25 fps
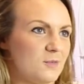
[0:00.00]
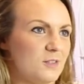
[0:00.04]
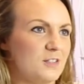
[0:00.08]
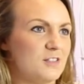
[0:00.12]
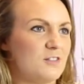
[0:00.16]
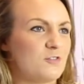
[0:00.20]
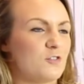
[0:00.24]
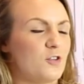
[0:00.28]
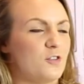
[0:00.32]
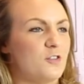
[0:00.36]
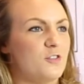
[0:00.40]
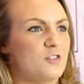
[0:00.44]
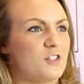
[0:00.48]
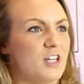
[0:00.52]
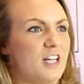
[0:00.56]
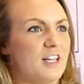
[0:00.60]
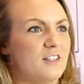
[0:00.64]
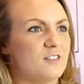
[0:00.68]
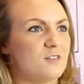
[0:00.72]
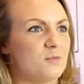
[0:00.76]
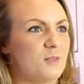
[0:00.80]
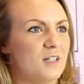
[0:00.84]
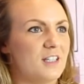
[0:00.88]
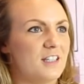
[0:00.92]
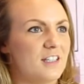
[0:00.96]
Once they've got their
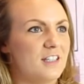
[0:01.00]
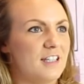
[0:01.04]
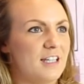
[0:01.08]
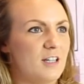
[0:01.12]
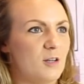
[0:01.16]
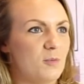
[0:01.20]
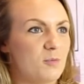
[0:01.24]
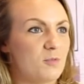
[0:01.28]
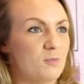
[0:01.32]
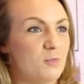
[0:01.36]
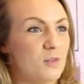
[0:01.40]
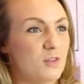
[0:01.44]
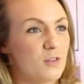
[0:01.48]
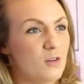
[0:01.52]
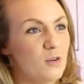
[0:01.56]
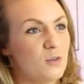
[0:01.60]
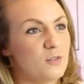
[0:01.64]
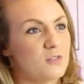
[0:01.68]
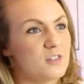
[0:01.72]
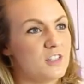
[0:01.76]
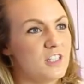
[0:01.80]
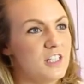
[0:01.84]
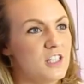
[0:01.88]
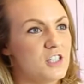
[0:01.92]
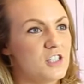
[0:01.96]
dress, we can help them with the
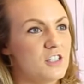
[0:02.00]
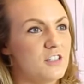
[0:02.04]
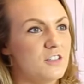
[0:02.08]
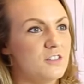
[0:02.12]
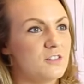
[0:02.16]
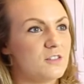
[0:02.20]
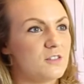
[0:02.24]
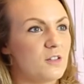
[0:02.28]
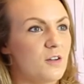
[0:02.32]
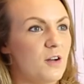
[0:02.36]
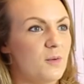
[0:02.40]
alterations,